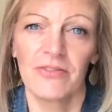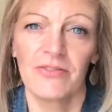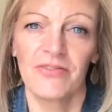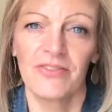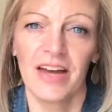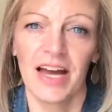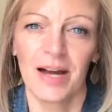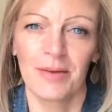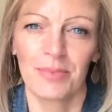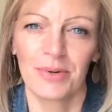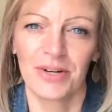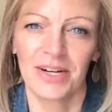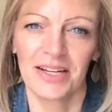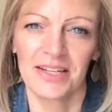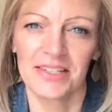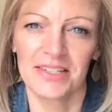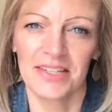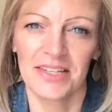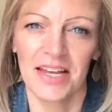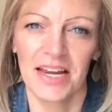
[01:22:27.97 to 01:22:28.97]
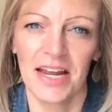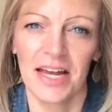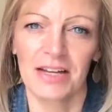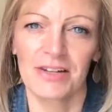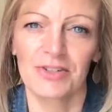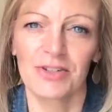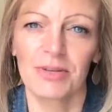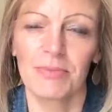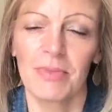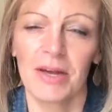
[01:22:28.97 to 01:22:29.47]
fabrics and
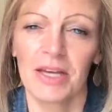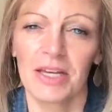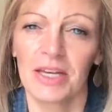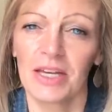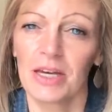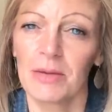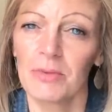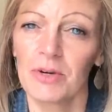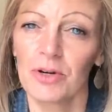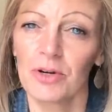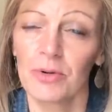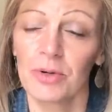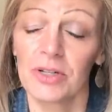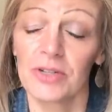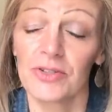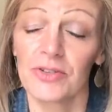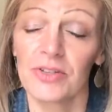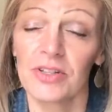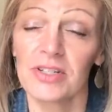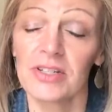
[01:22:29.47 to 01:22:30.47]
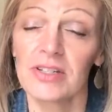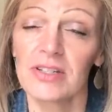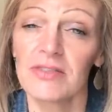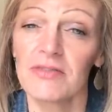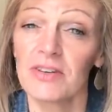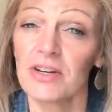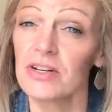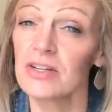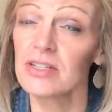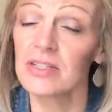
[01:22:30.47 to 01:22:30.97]
actually making him a quilt. So this is a
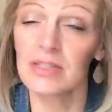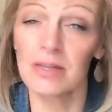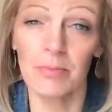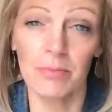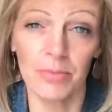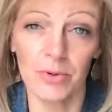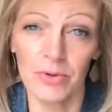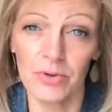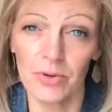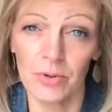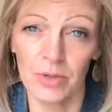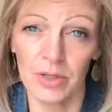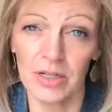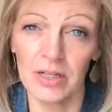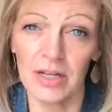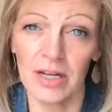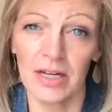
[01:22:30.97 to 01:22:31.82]
very simple quilt.